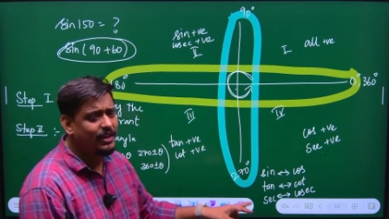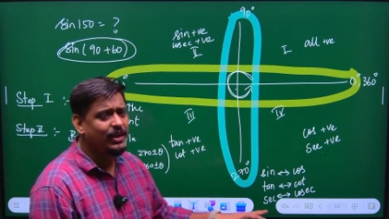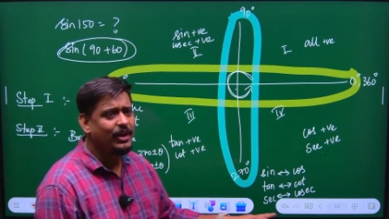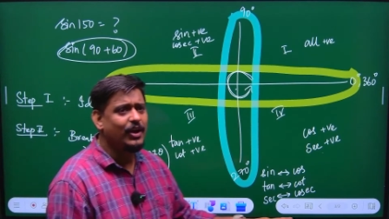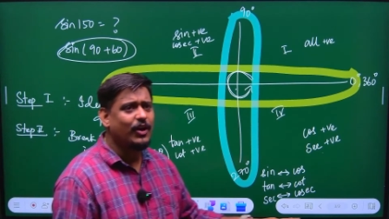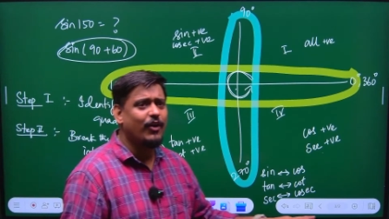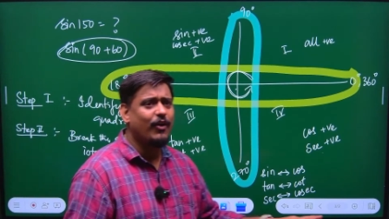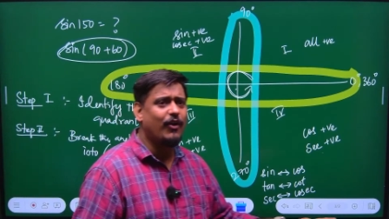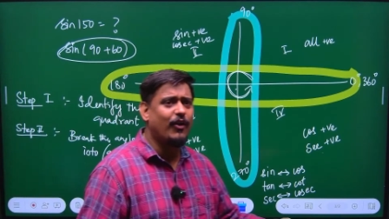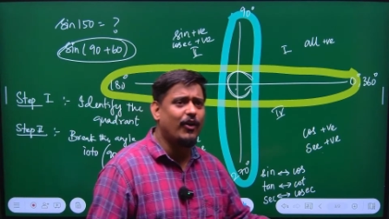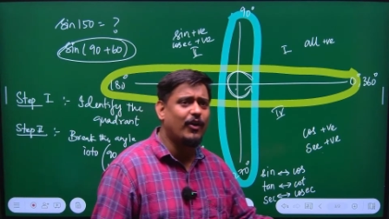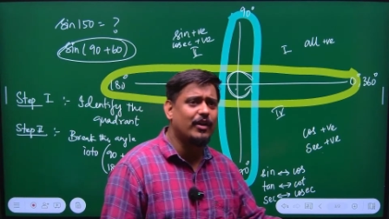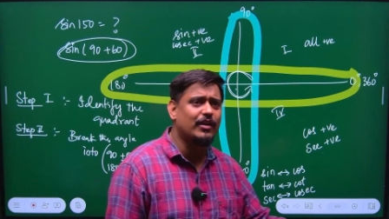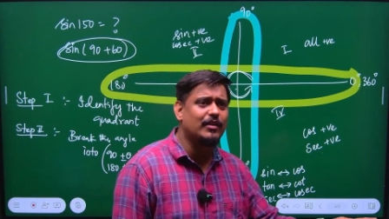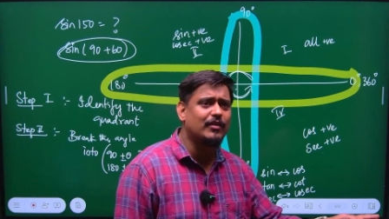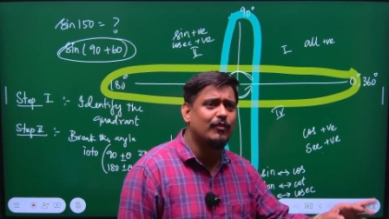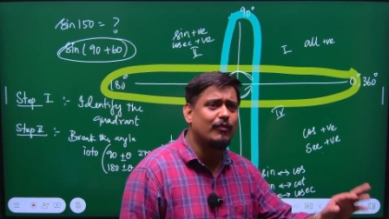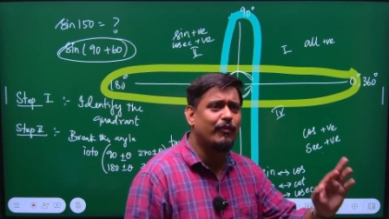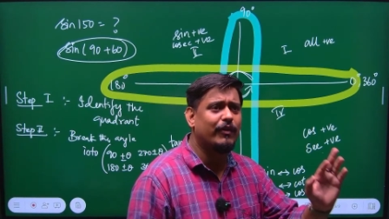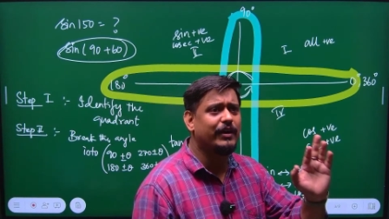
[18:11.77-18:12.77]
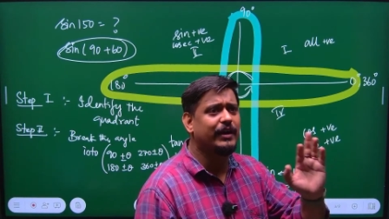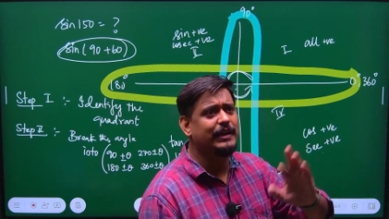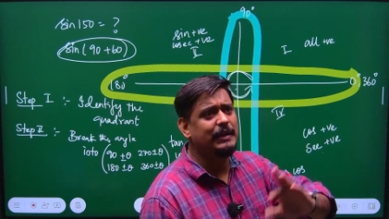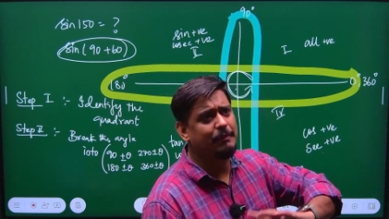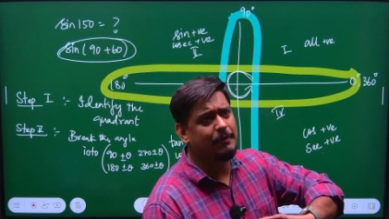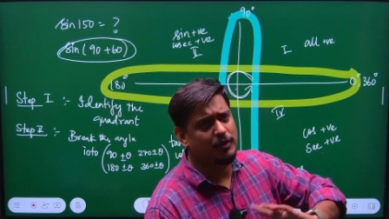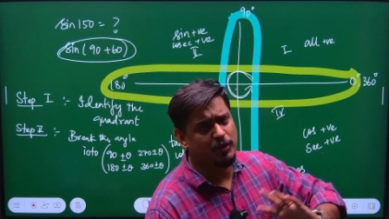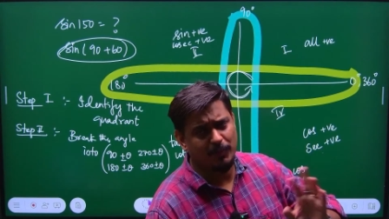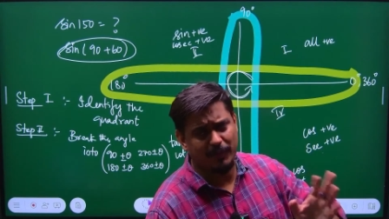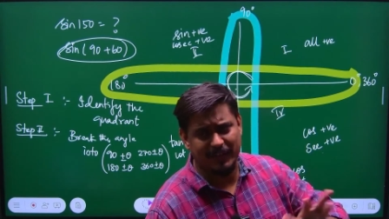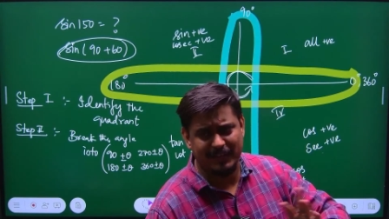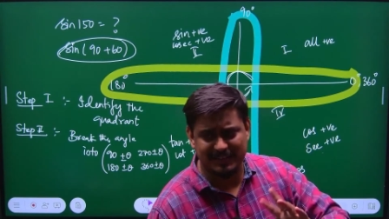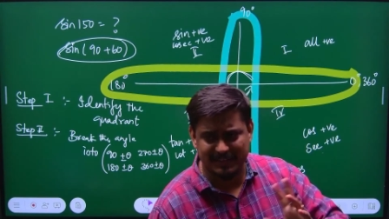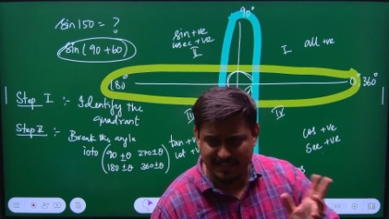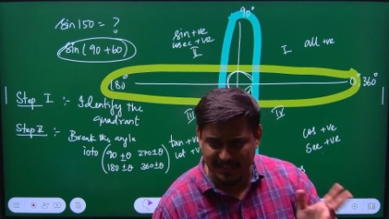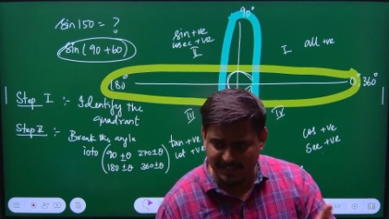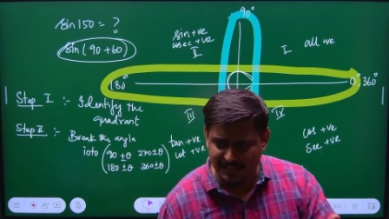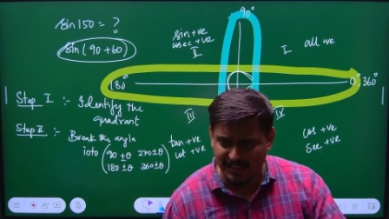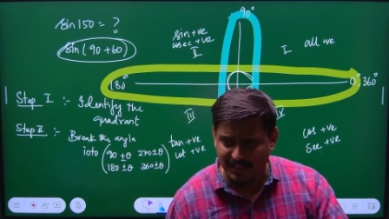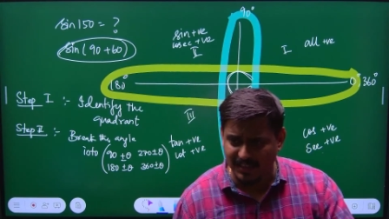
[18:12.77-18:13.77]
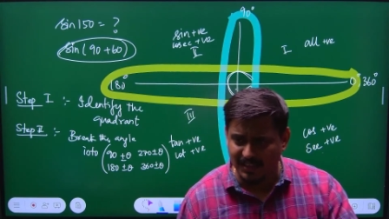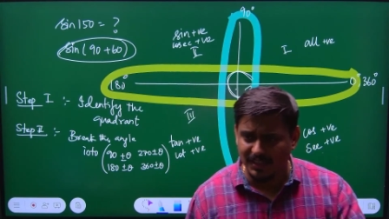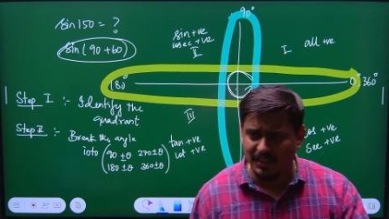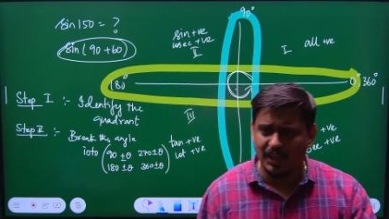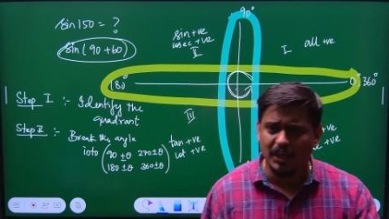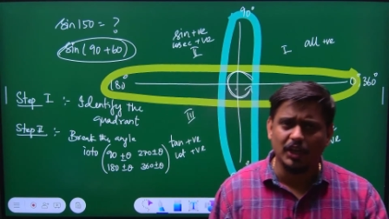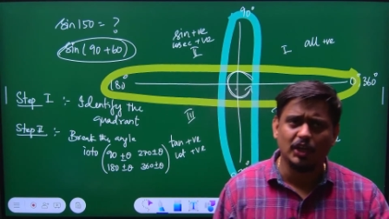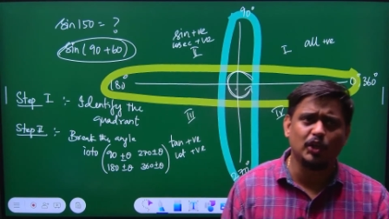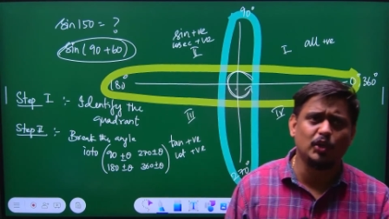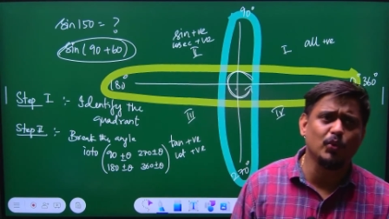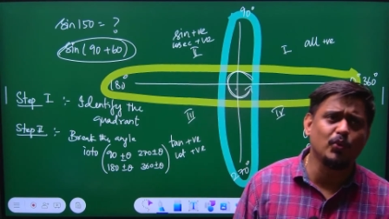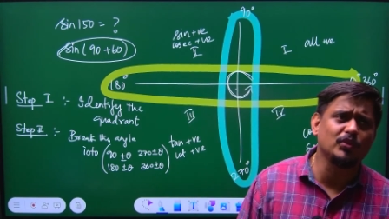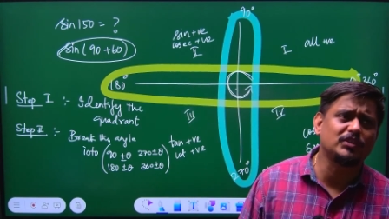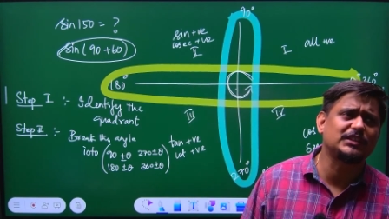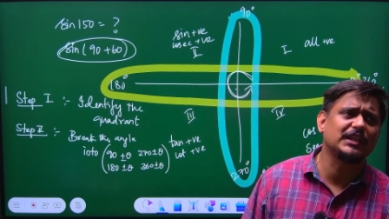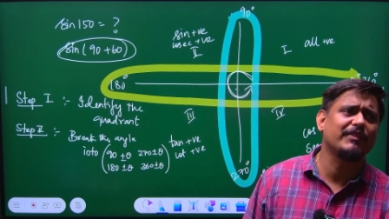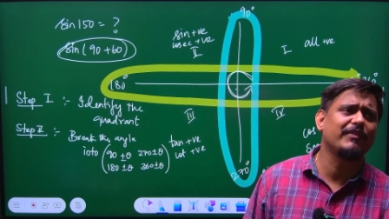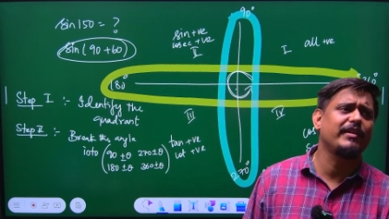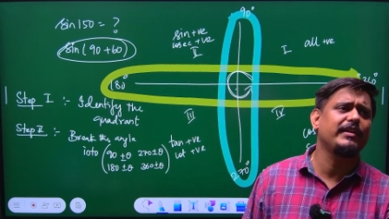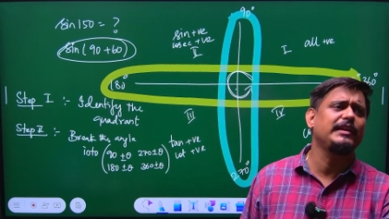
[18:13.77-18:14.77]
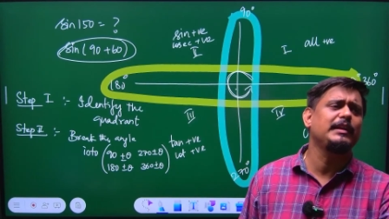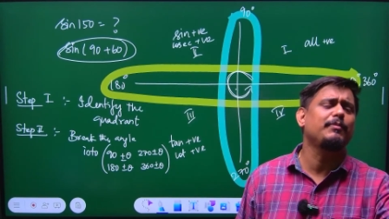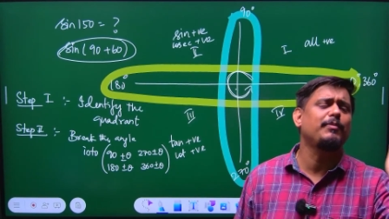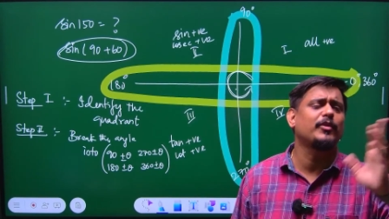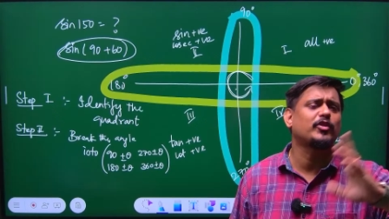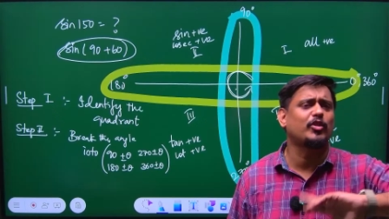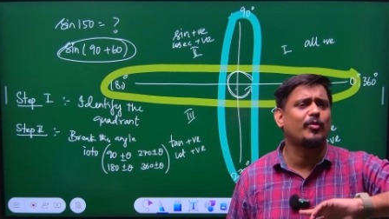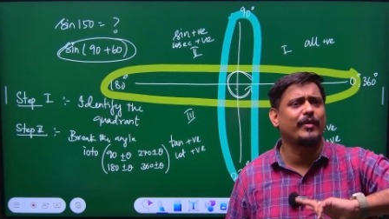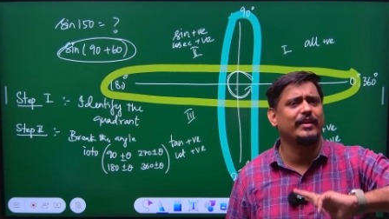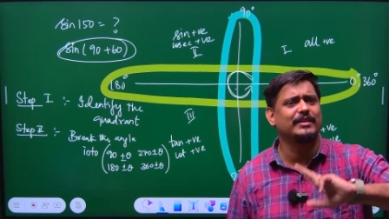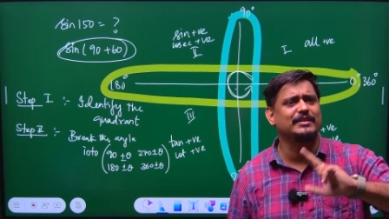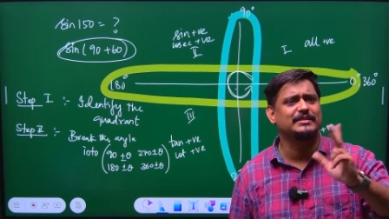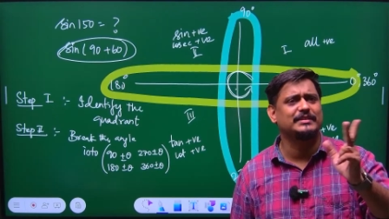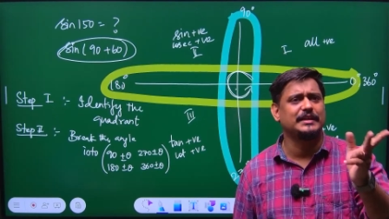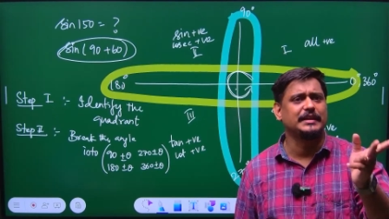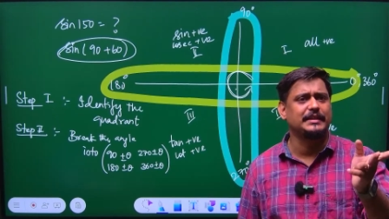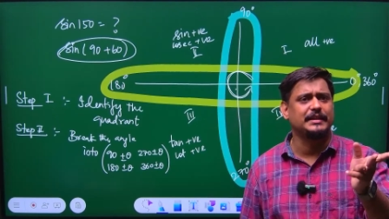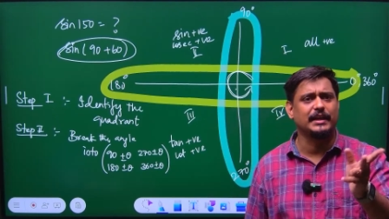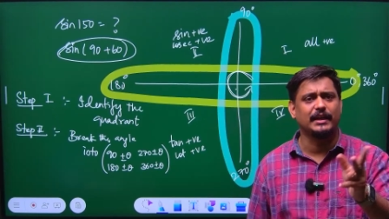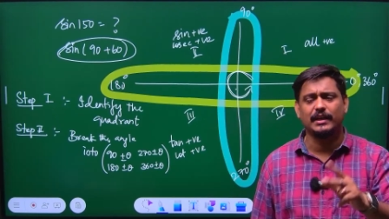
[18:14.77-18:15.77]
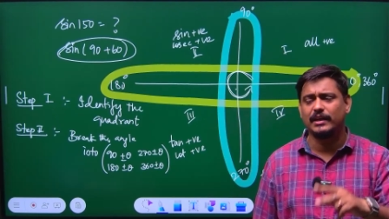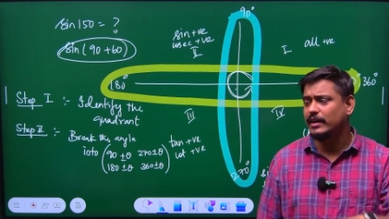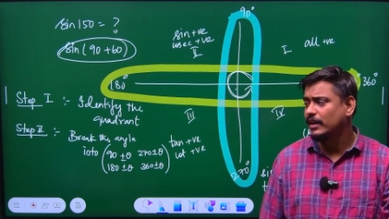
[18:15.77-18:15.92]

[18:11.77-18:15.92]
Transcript: or 180 plus or minus theta, 270 plus or minus theta,